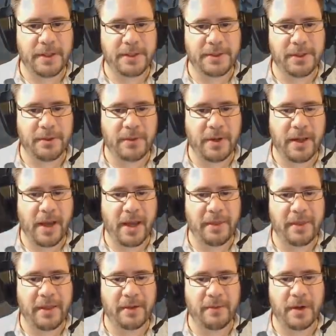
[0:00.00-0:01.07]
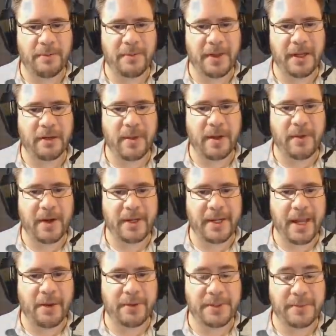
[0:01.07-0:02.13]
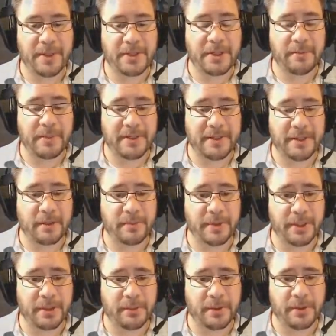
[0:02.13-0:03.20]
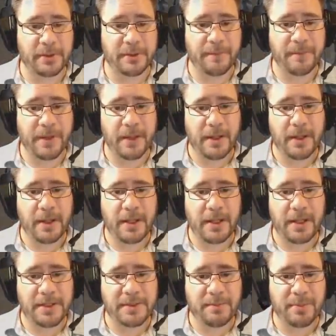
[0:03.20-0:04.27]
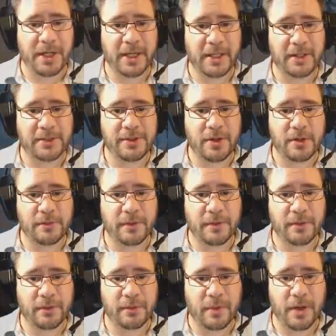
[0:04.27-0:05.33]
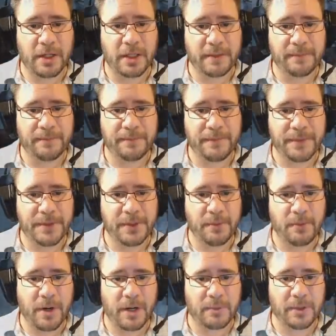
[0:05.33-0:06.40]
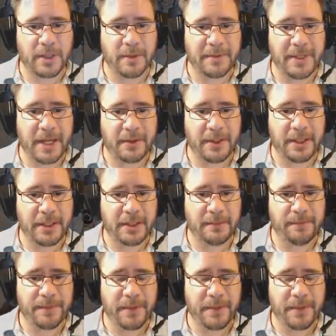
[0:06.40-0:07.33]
So I think what I'm thinking about right now, especially in my single player world, is bringing this over through water. So water will come down here.